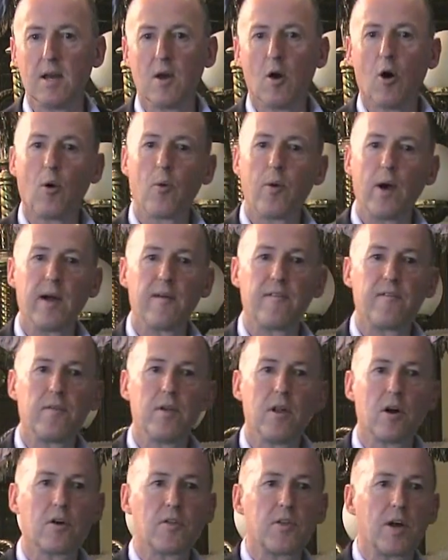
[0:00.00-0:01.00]
or where
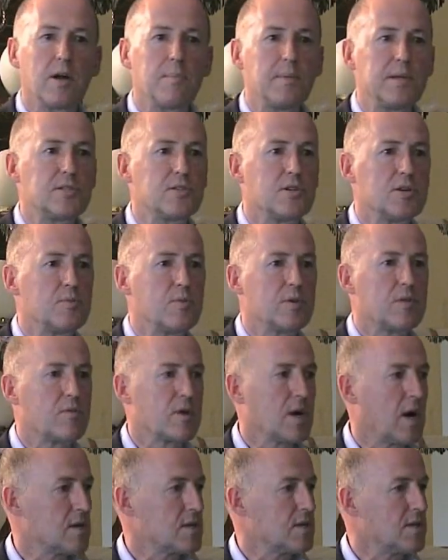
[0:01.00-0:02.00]
logotherapy stood with
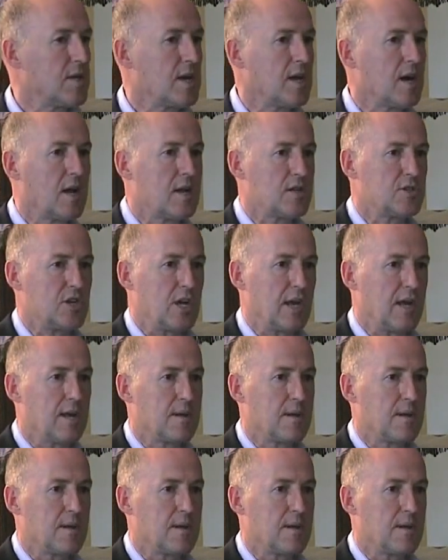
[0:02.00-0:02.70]
regard to theology,